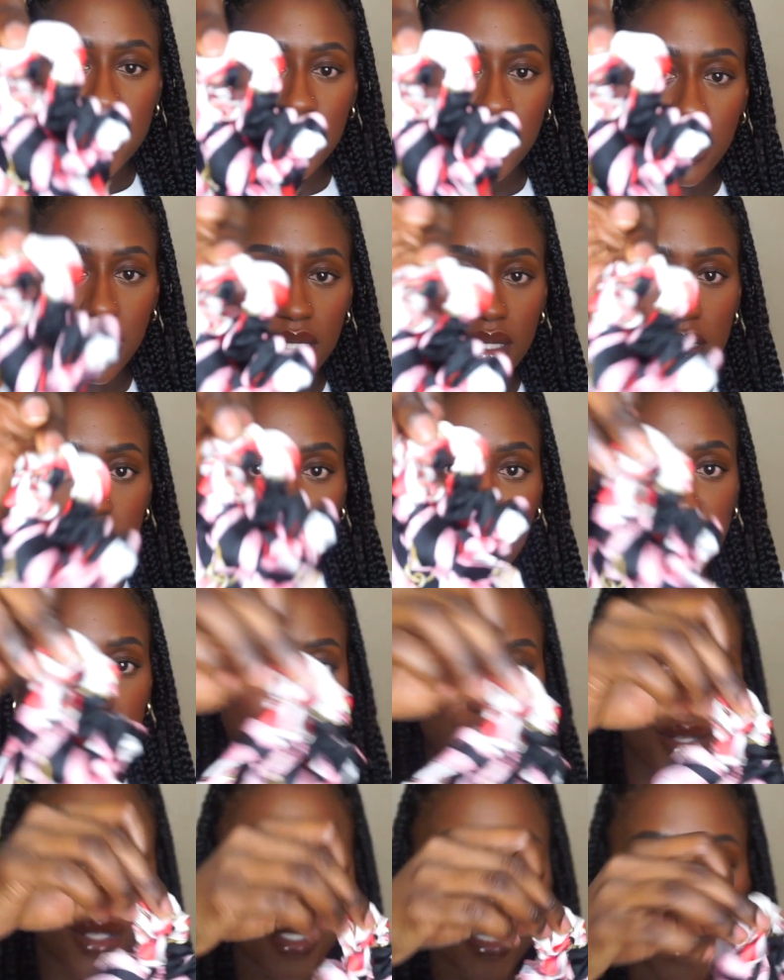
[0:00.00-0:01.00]
is a
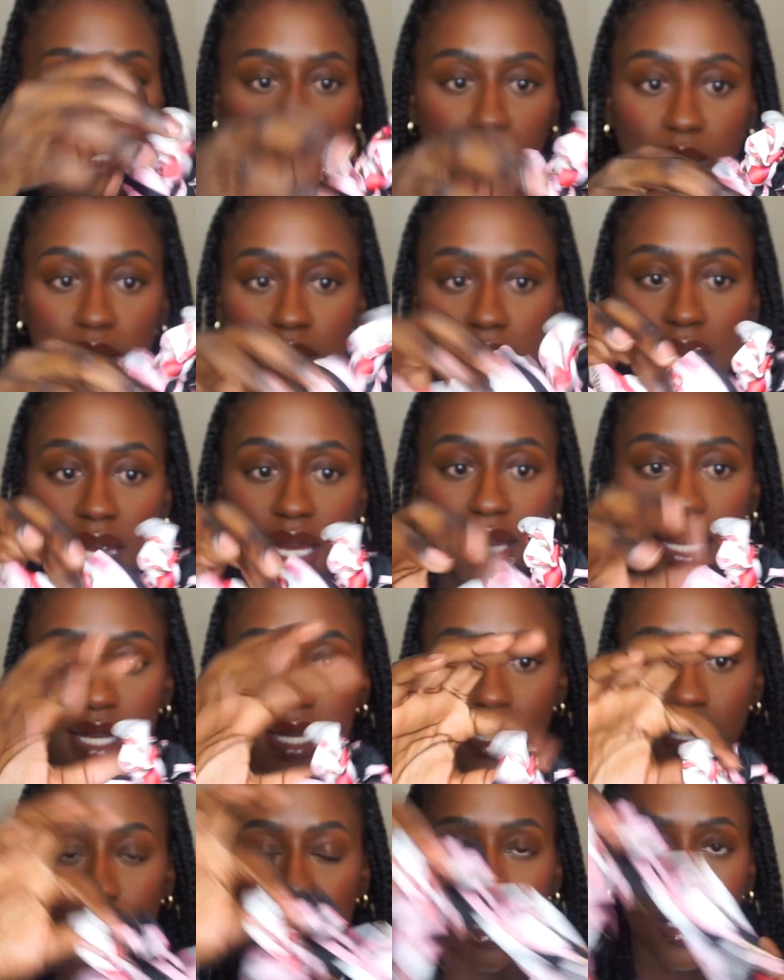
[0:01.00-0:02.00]
scrunchie with
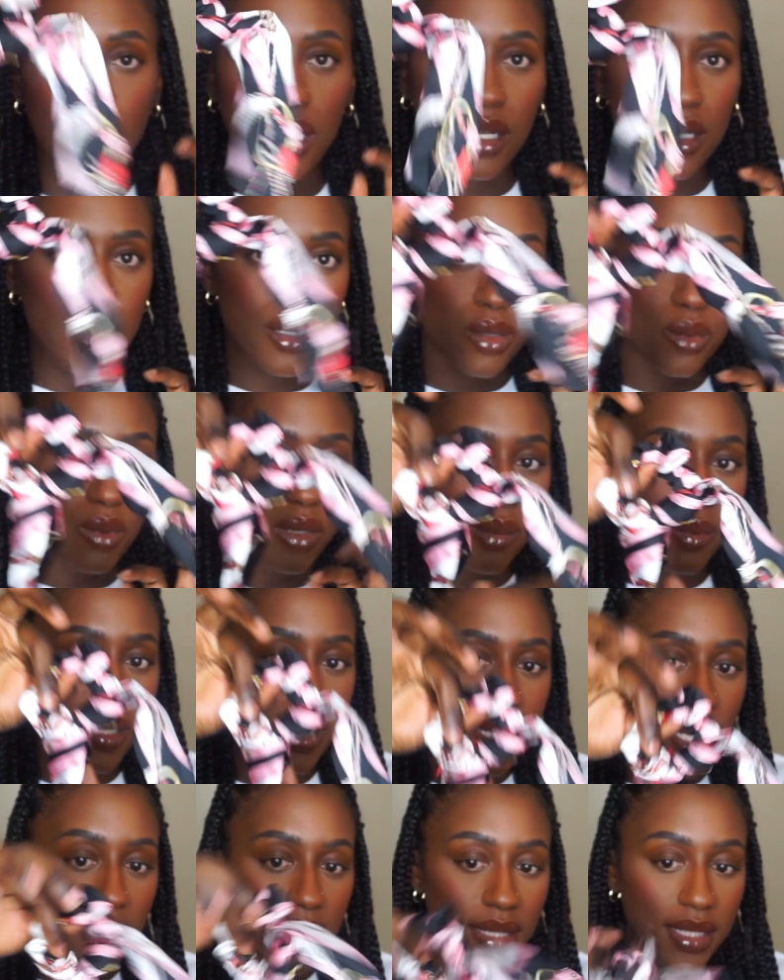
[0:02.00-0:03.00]
like a little ribbon
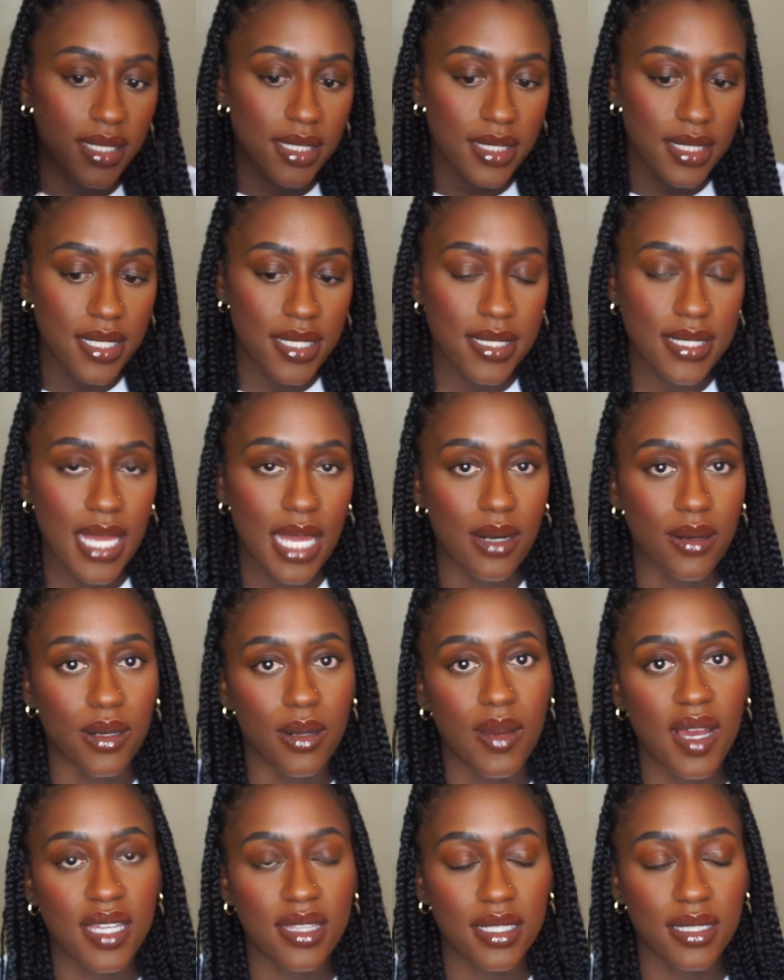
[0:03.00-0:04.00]
at the ends. I don't know,
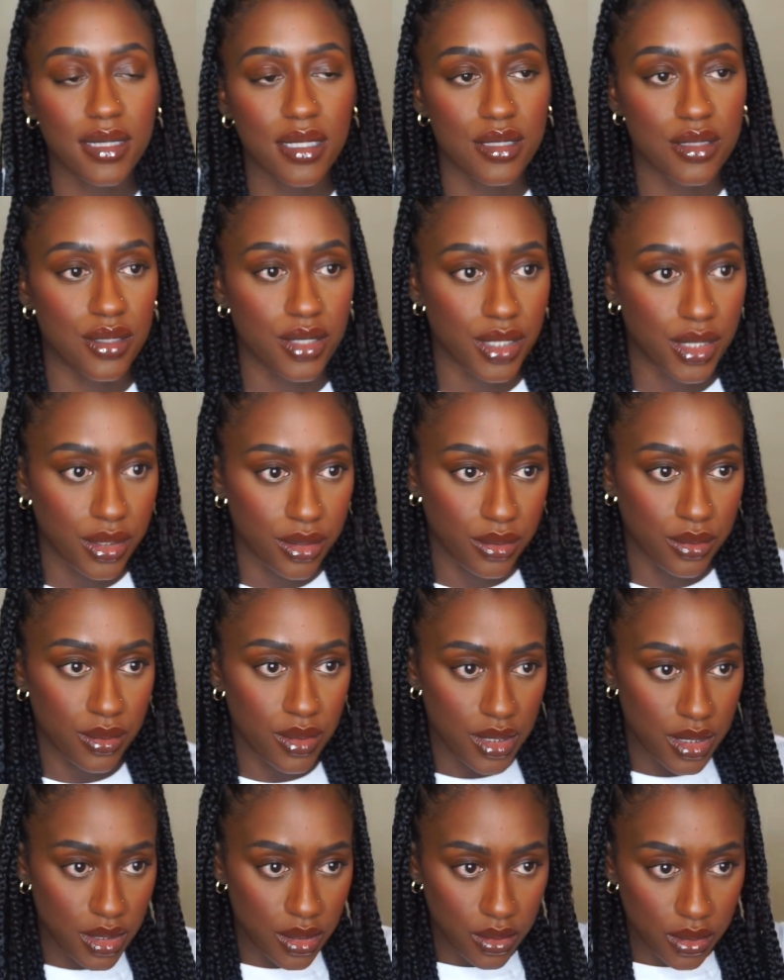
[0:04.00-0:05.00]
I think these are cute.
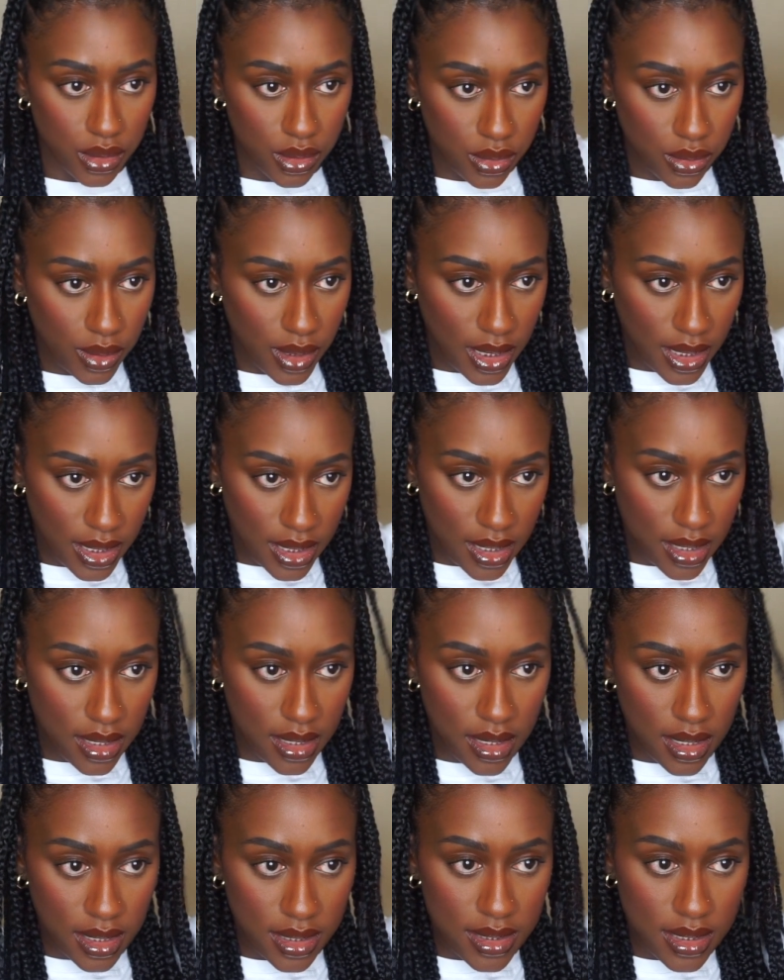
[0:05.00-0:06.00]
So you can
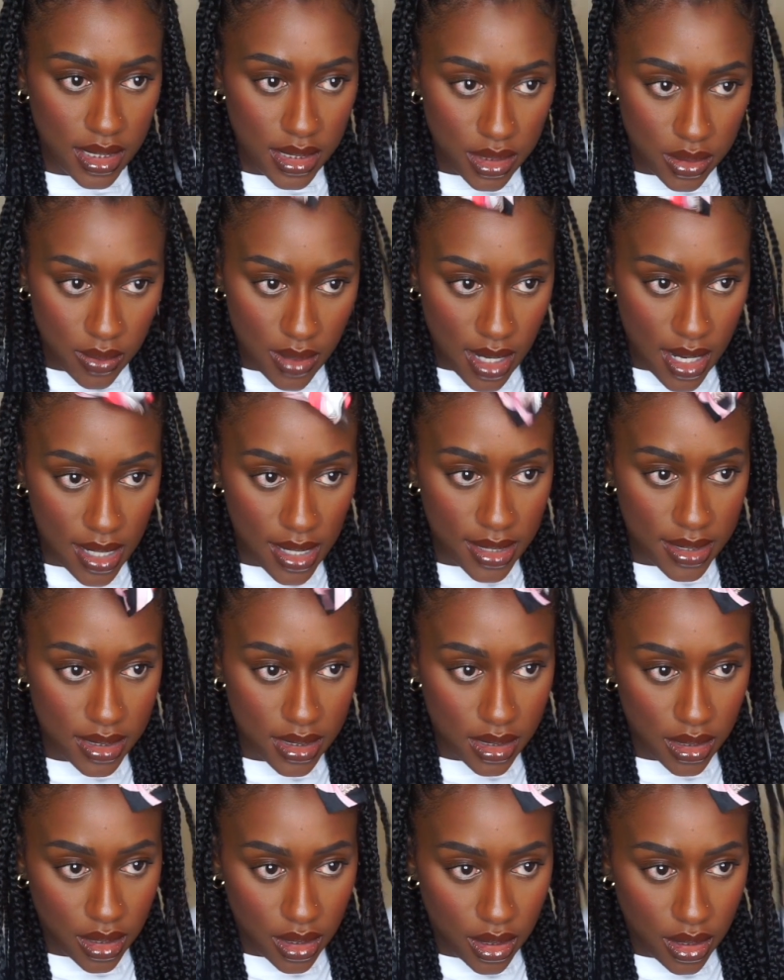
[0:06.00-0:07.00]
accessorize
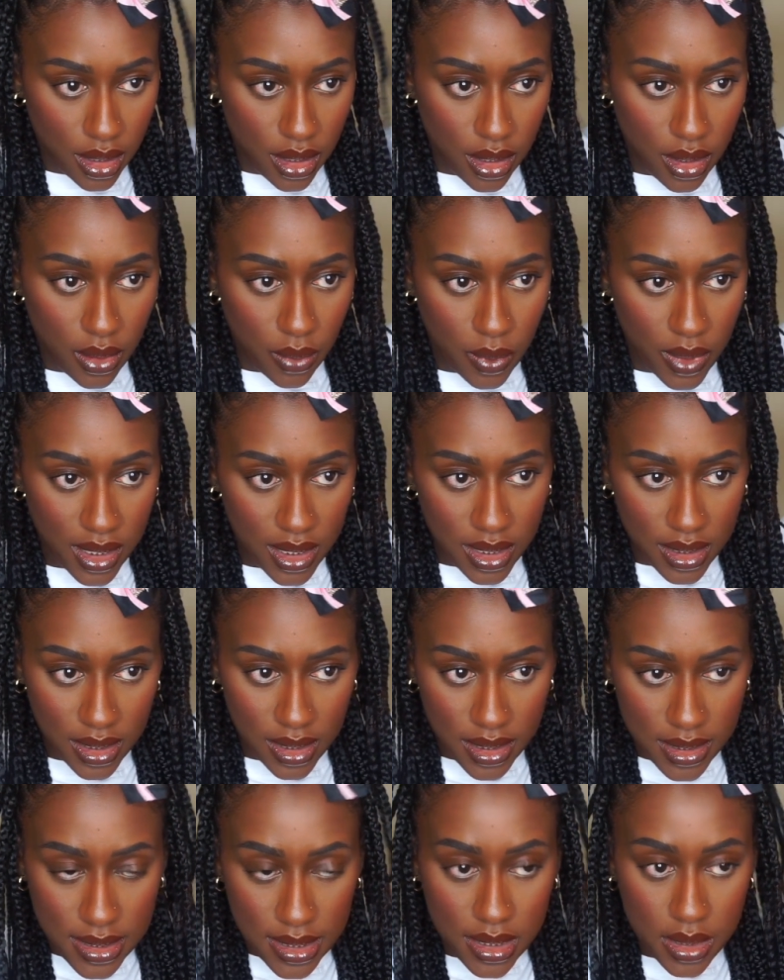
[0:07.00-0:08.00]
with
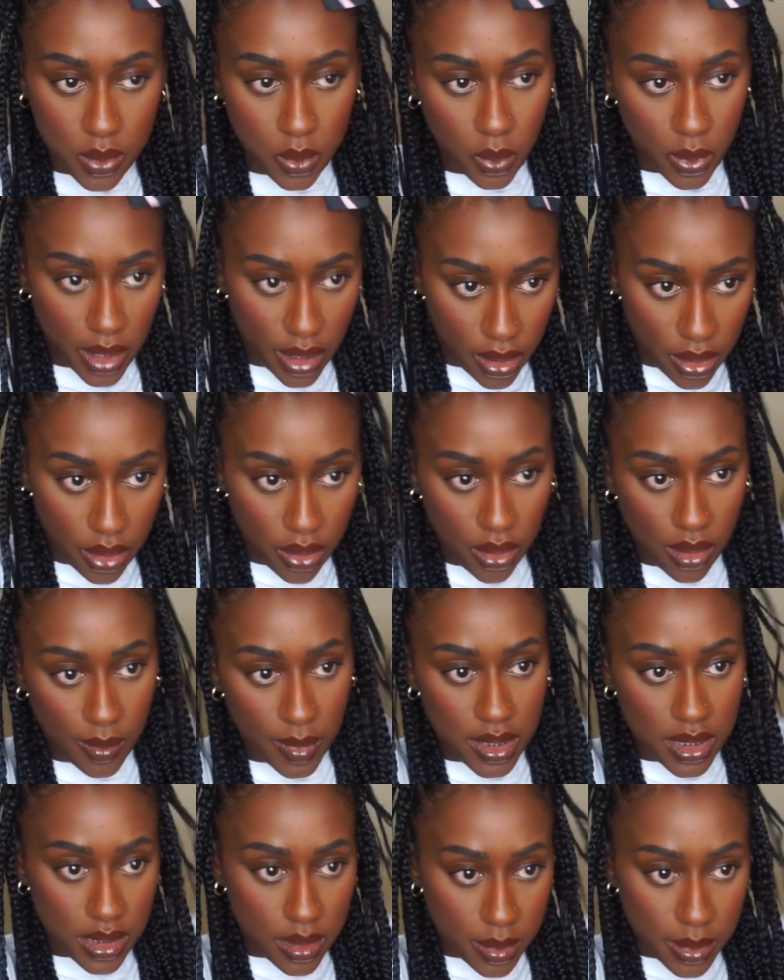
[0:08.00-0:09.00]
these as well. I'm gonna
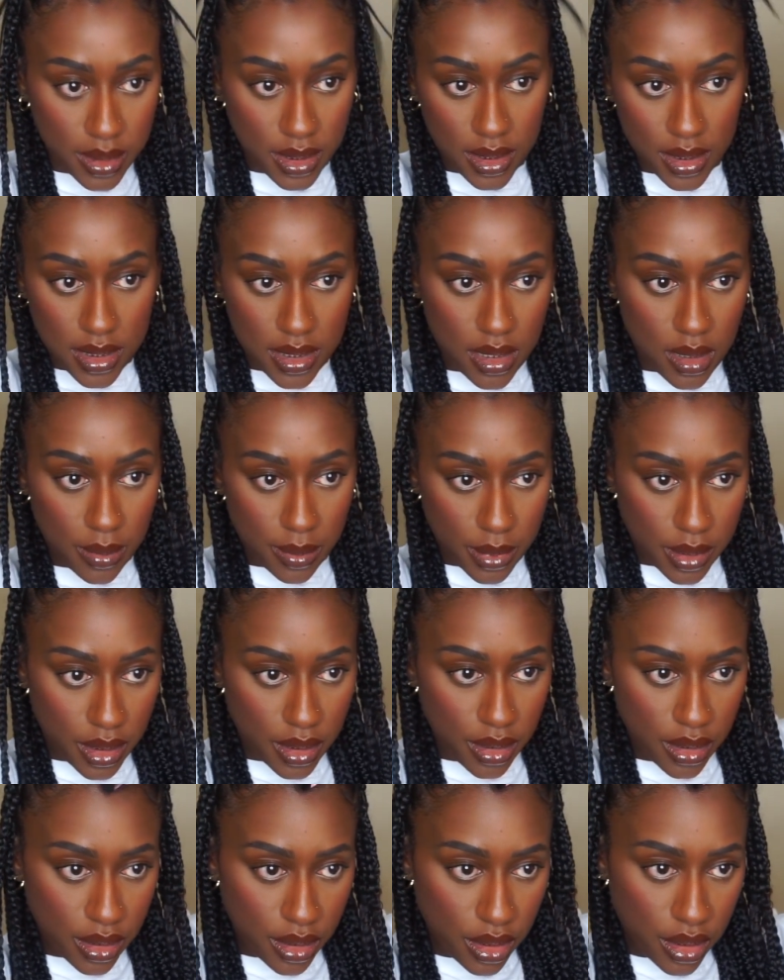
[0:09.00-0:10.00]
just put this up
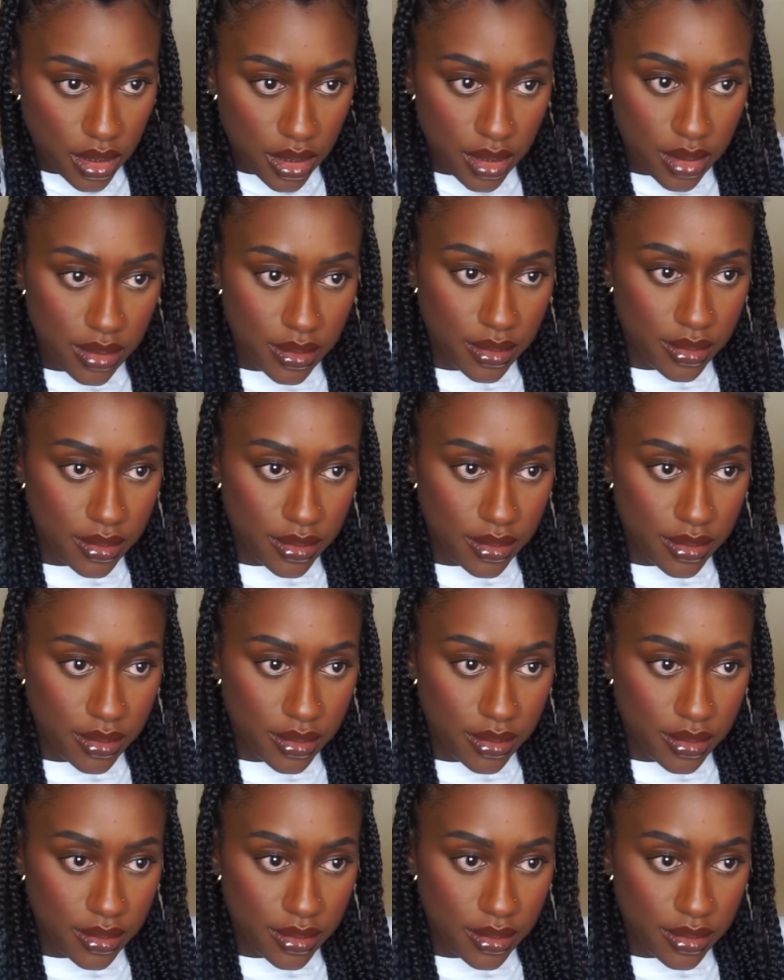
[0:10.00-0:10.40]
here.